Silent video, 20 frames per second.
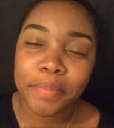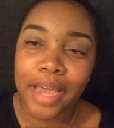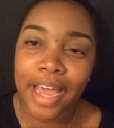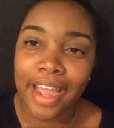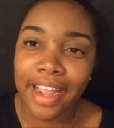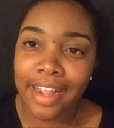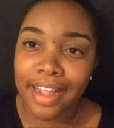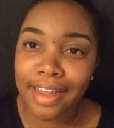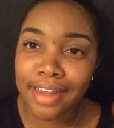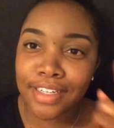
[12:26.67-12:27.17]

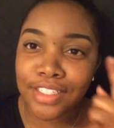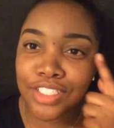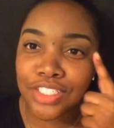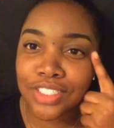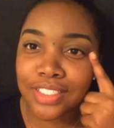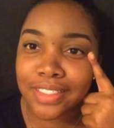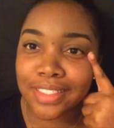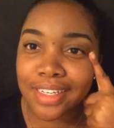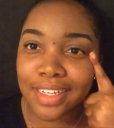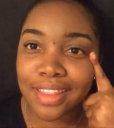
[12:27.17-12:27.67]
back. I
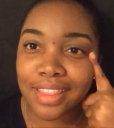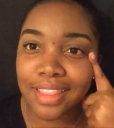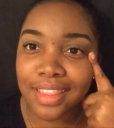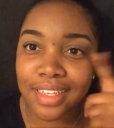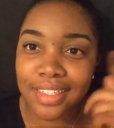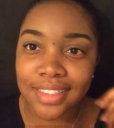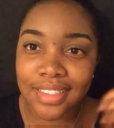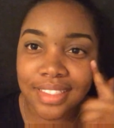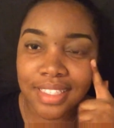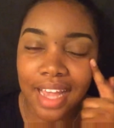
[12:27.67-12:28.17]
just did
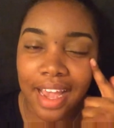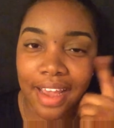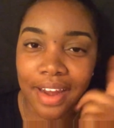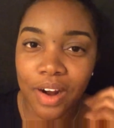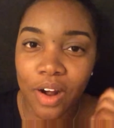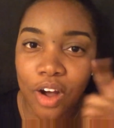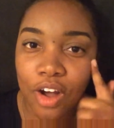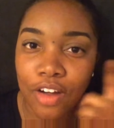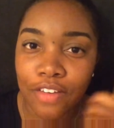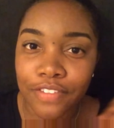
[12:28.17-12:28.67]
this side
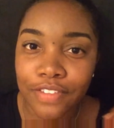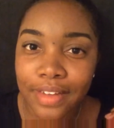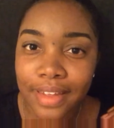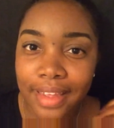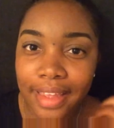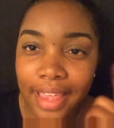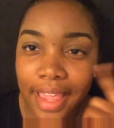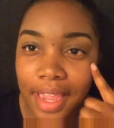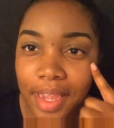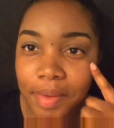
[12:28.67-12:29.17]
off
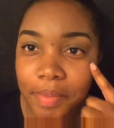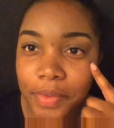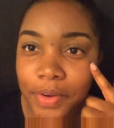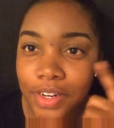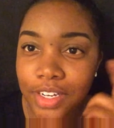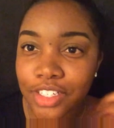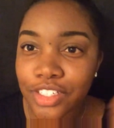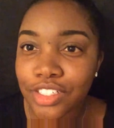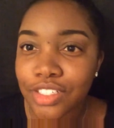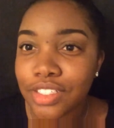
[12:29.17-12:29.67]

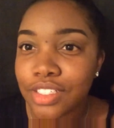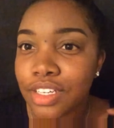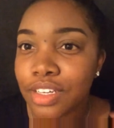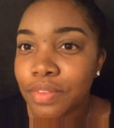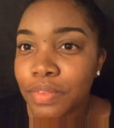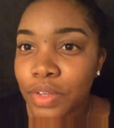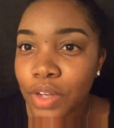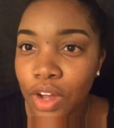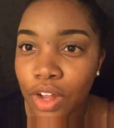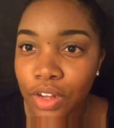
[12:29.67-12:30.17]
camera just to
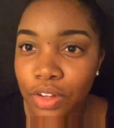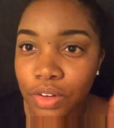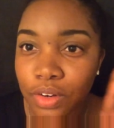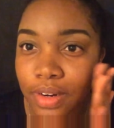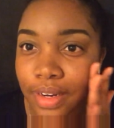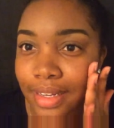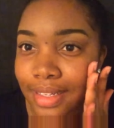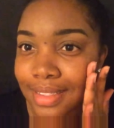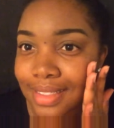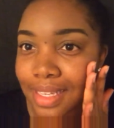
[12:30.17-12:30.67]
give you all a little
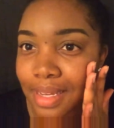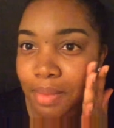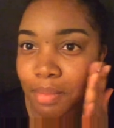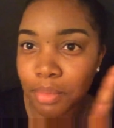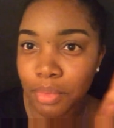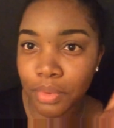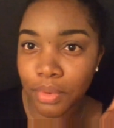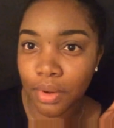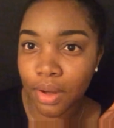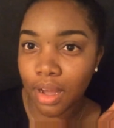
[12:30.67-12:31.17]

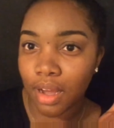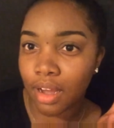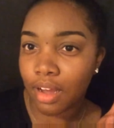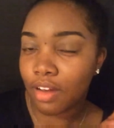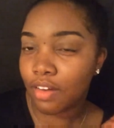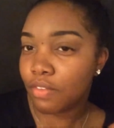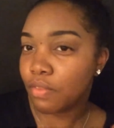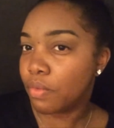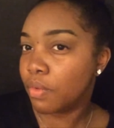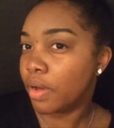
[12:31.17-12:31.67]
example
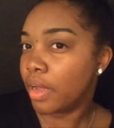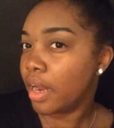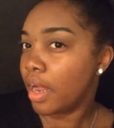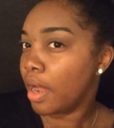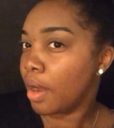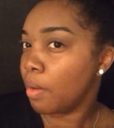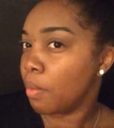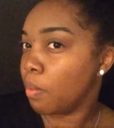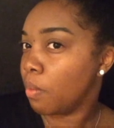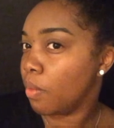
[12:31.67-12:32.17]
of what
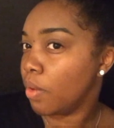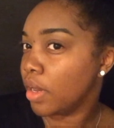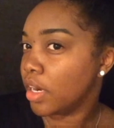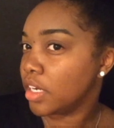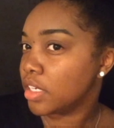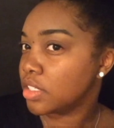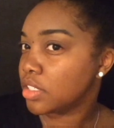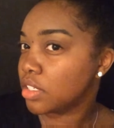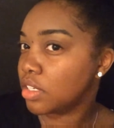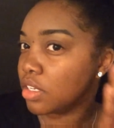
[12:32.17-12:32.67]
I want
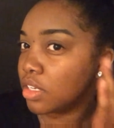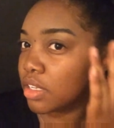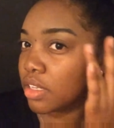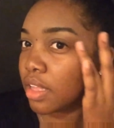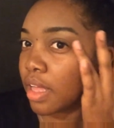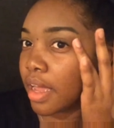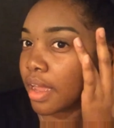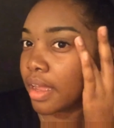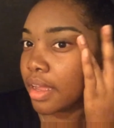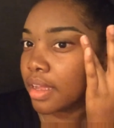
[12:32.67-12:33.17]
it to look
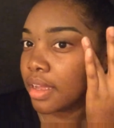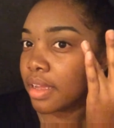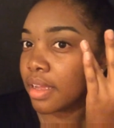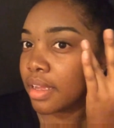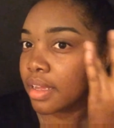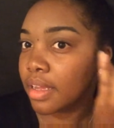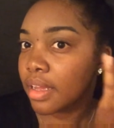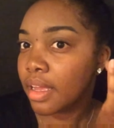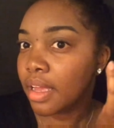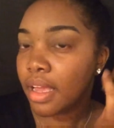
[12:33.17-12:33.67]
like.
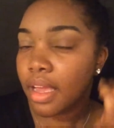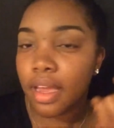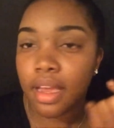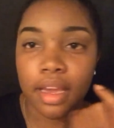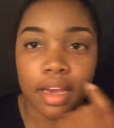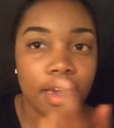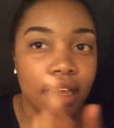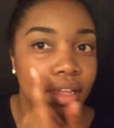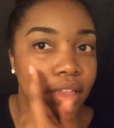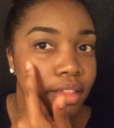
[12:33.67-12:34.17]

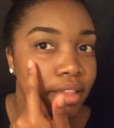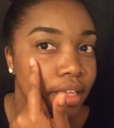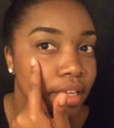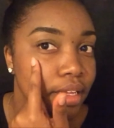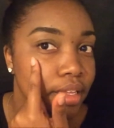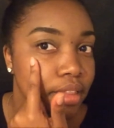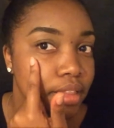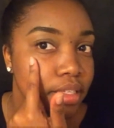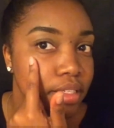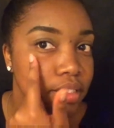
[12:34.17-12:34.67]
And
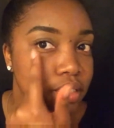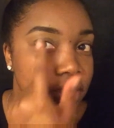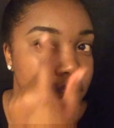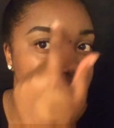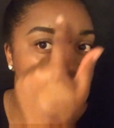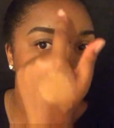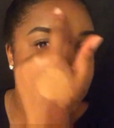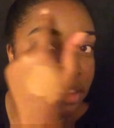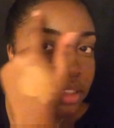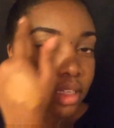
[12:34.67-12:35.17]
then this
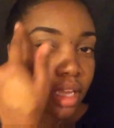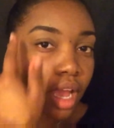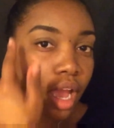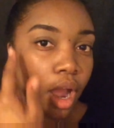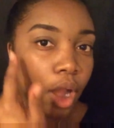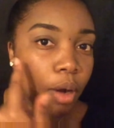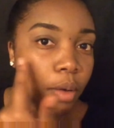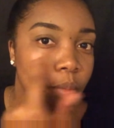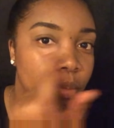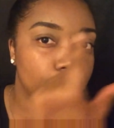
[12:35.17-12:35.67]
is
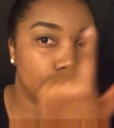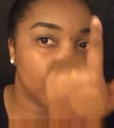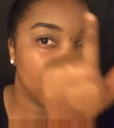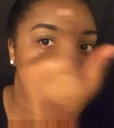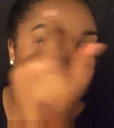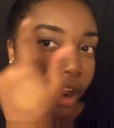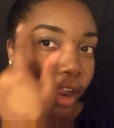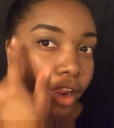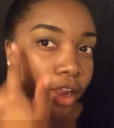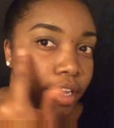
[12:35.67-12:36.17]
how
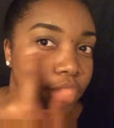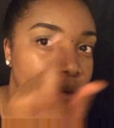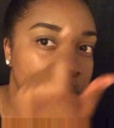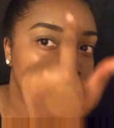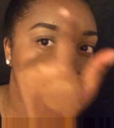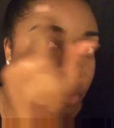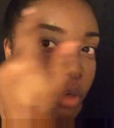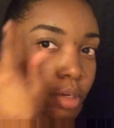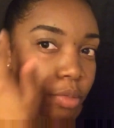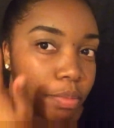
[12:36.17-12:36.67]
bright it
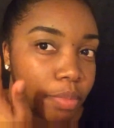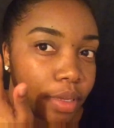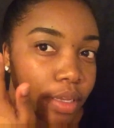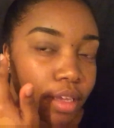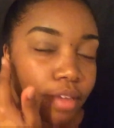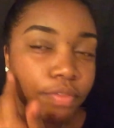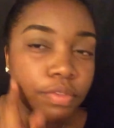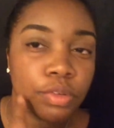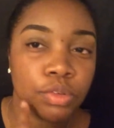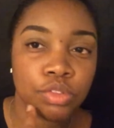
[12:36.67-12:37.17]
would be
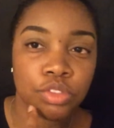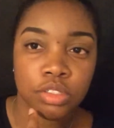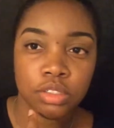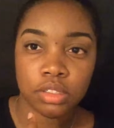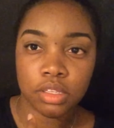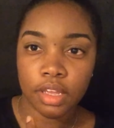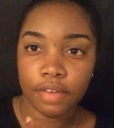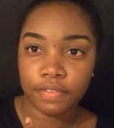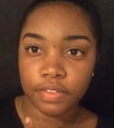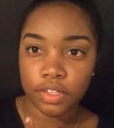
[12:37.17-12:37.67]
if you
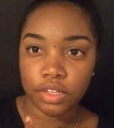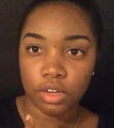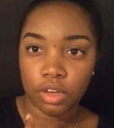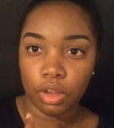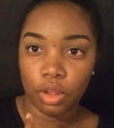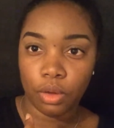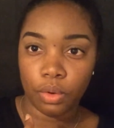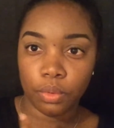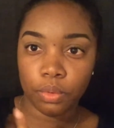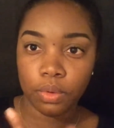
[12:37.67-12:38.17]
just left it
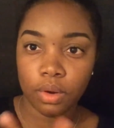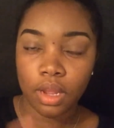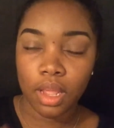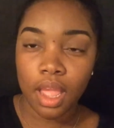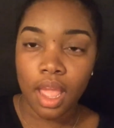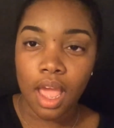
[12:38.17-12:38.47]
alone.